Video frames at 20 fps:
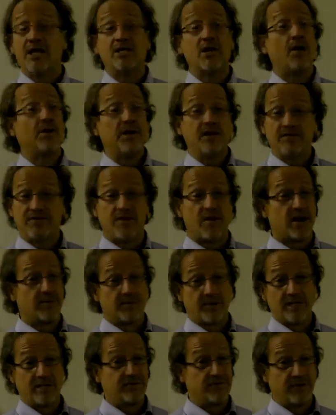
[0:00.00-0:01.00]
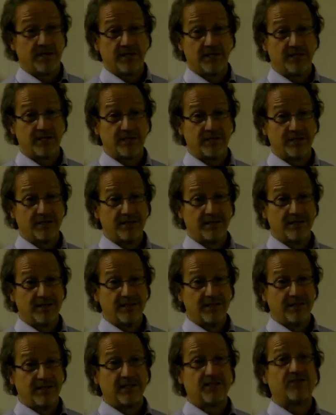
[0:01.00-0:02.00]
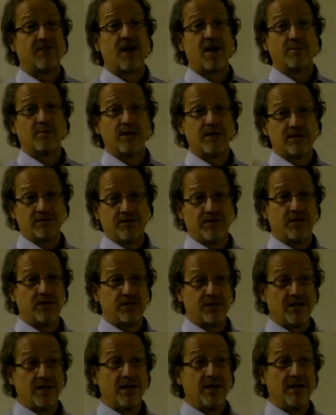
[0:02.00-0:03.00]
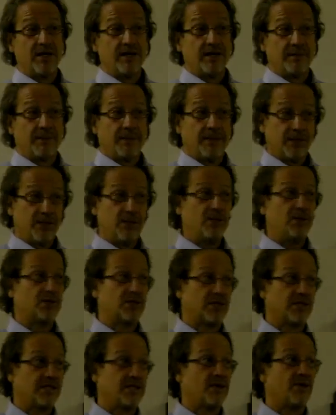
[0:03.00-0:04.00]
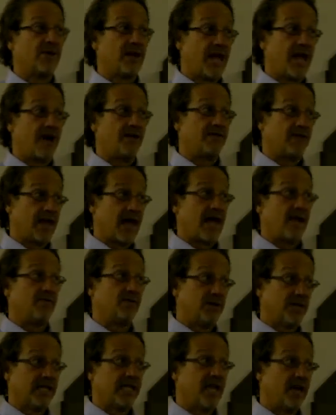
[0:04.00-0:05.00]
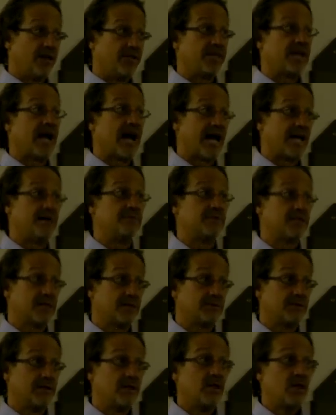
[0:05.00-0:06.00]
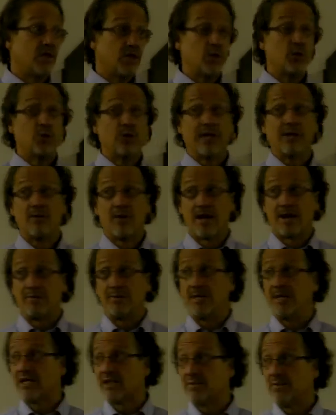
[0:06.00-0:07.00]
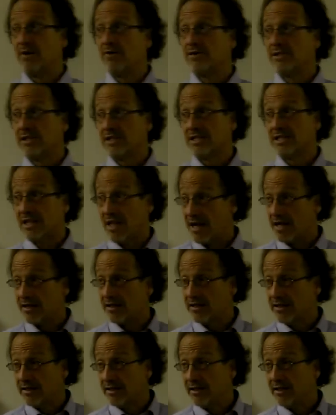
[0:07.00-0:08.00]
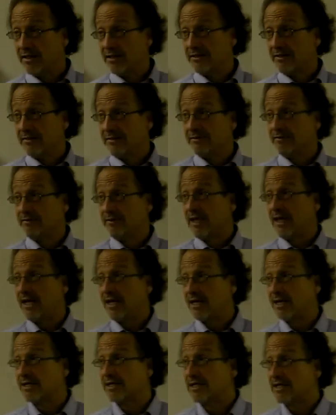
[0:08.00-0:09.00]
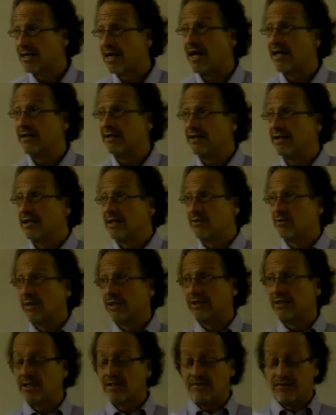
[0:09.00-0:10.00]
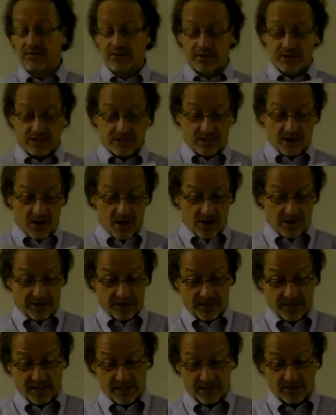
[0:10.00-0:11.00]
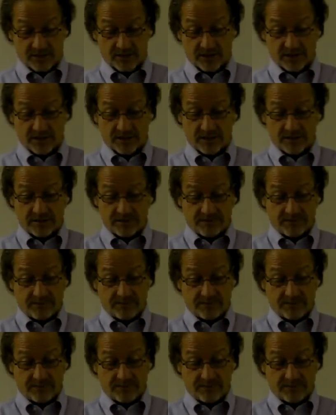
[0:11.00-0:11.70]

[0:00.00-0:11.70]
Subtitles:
don't eat farm-raised fish. Because farm-raised fish usually don't have a lot of really healthy items in them. You really want to be exposed to the sun, because the sun is what converts all the cholesterol to